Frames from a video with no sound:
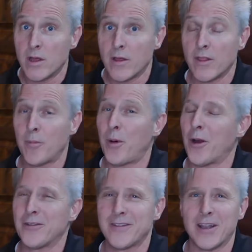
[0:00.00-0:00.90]
the
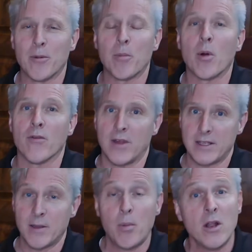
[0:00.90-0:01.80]
parts that are perfect,
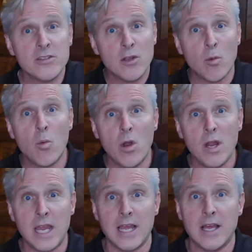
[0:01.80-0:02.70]
the parts that are
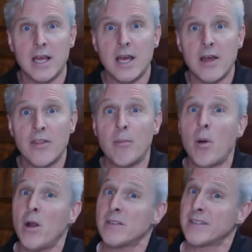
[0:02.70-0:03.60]
working, the
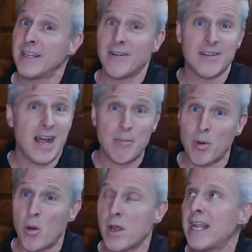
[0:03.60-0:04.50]
parts that are not
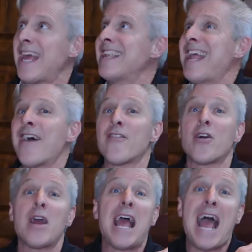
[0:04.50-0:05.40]
broken and
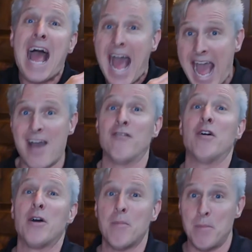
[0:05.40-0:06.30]
never have
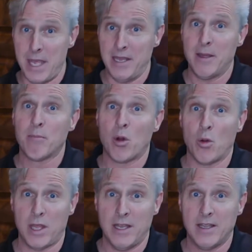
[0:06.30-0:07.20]
been
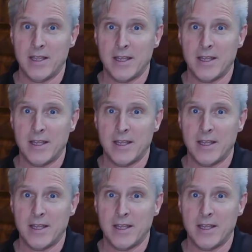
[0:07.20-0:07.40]
broken.